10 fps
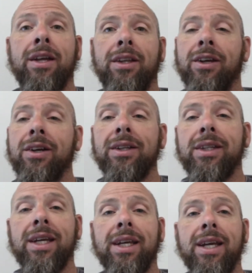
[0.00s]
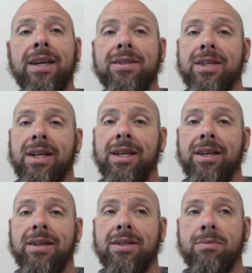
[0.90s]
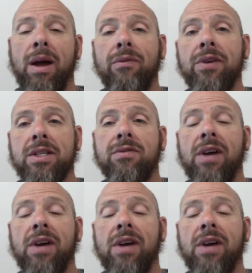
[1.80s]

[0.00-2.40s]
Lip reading: The good thing is my fixed